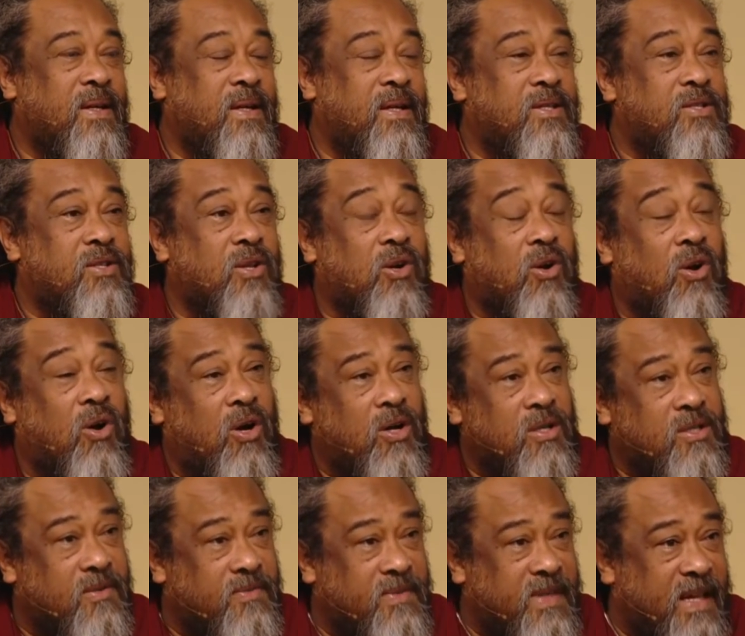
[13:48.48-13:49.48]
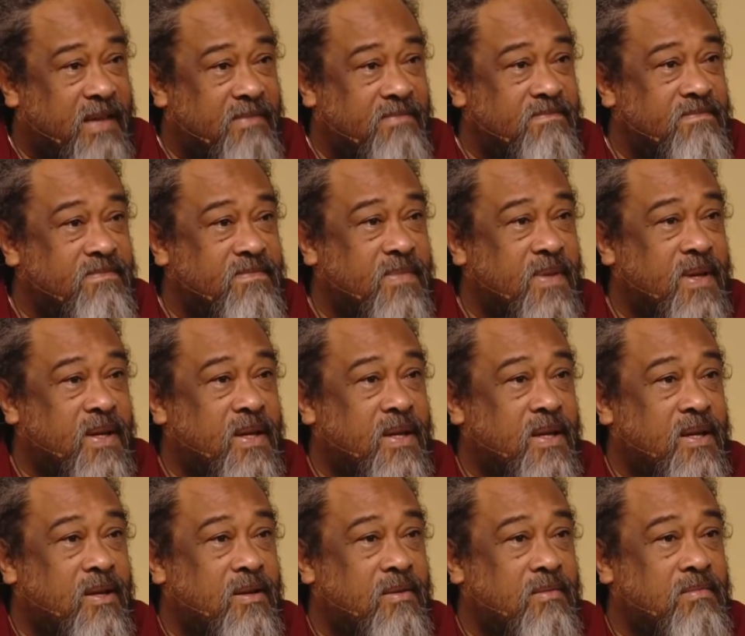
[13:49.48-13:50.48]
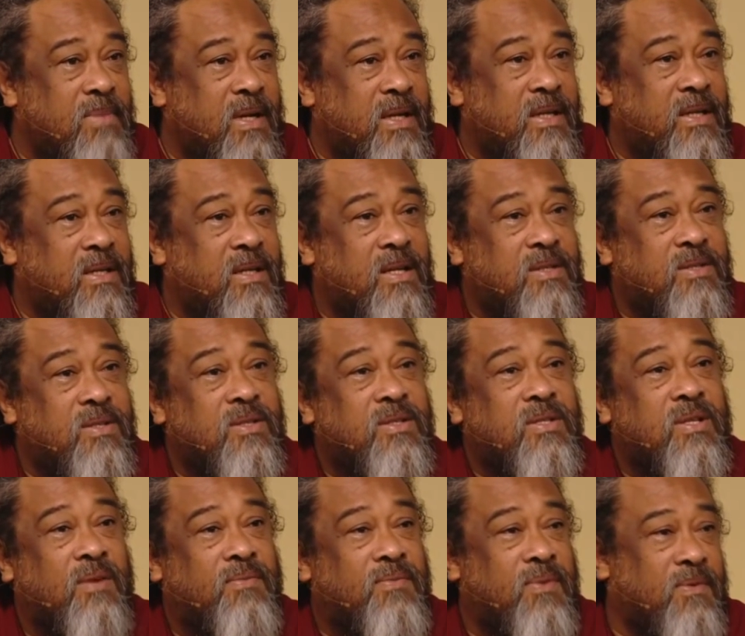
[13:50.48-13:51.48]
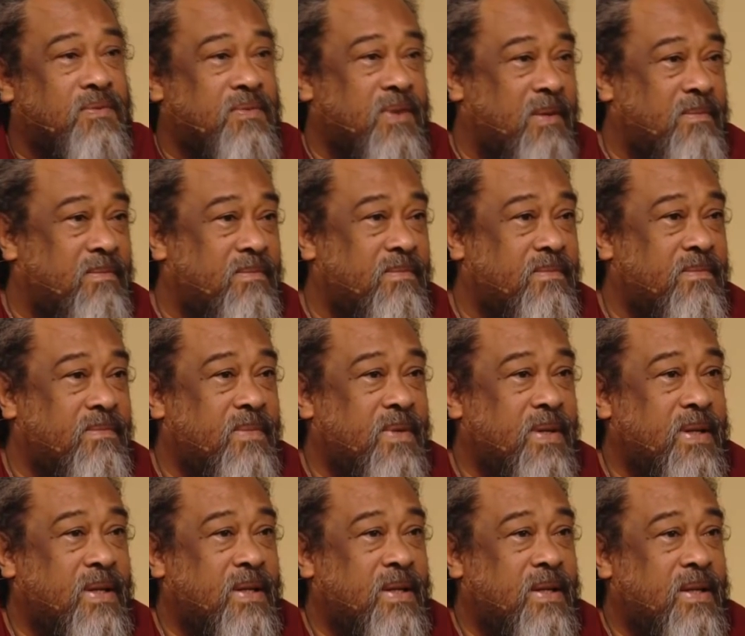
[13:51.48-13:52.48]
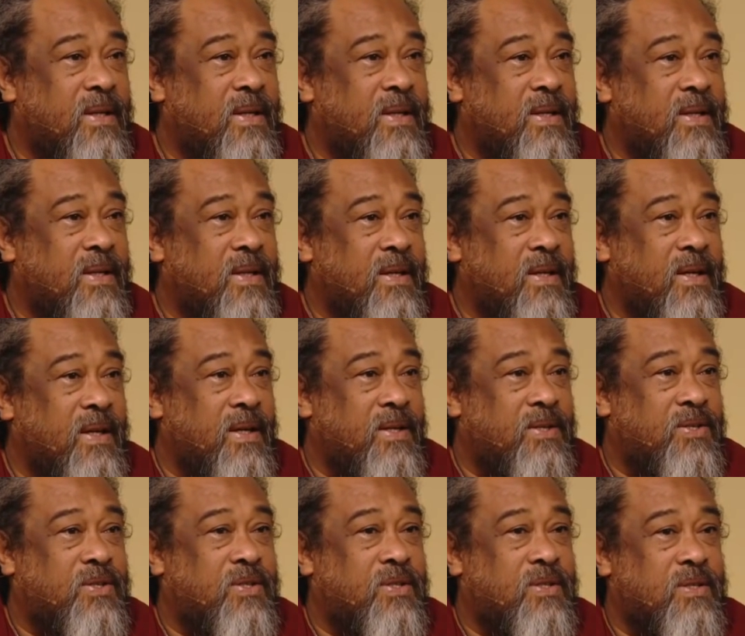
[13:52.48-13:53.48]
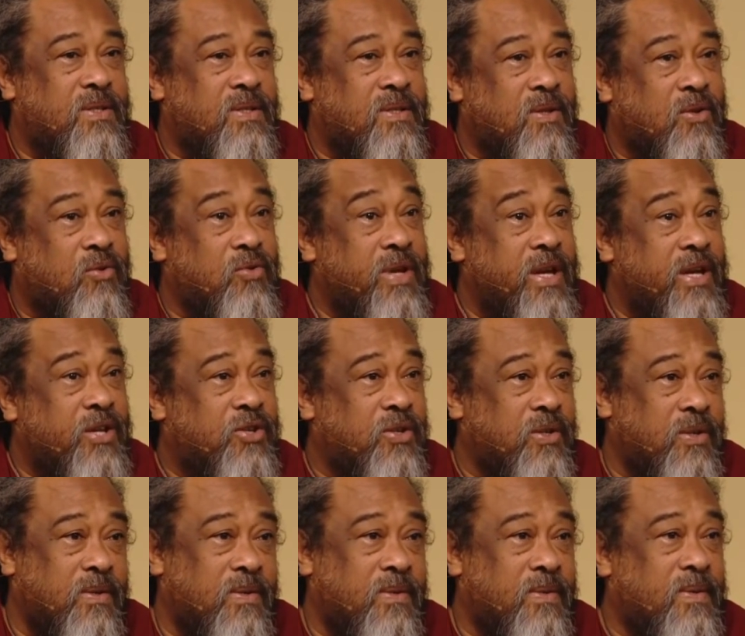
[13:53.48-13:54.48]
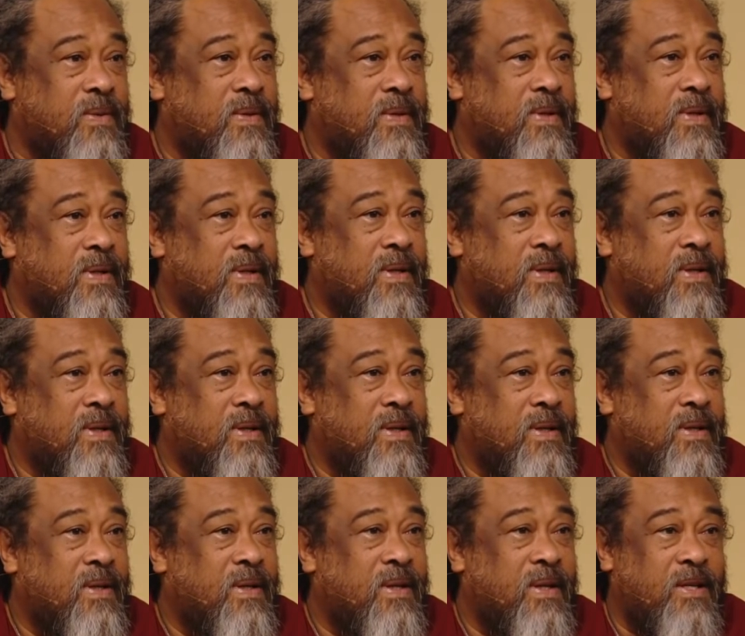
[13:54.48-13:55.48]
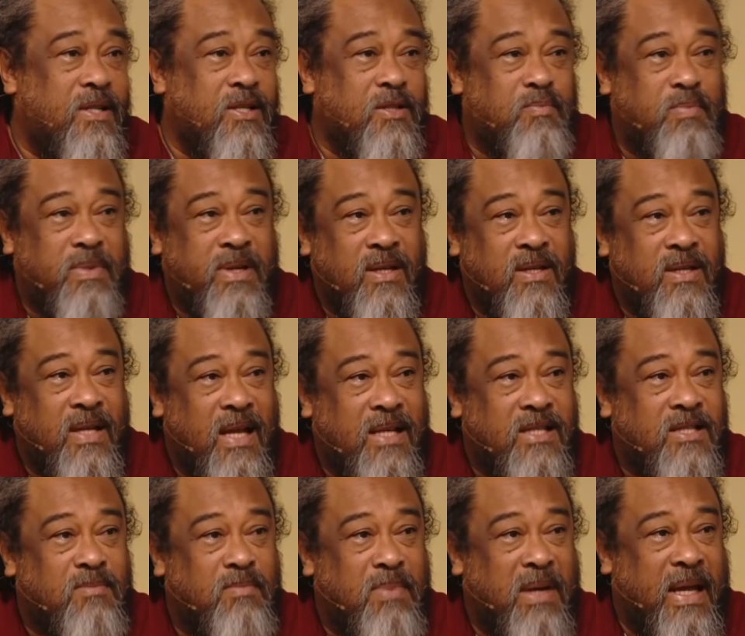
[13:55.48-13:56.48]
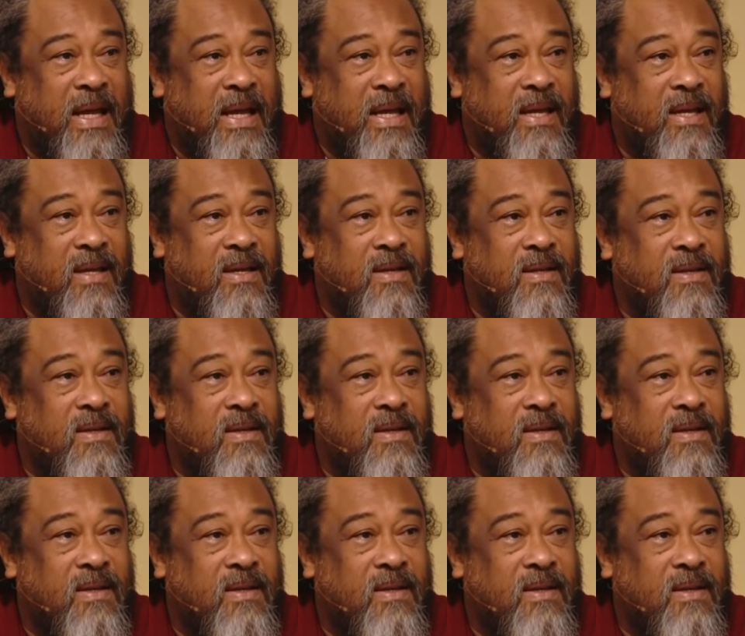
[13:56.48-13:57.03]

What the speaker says: It is the cause of them, but it doesn't suffer from its creation. That's plain.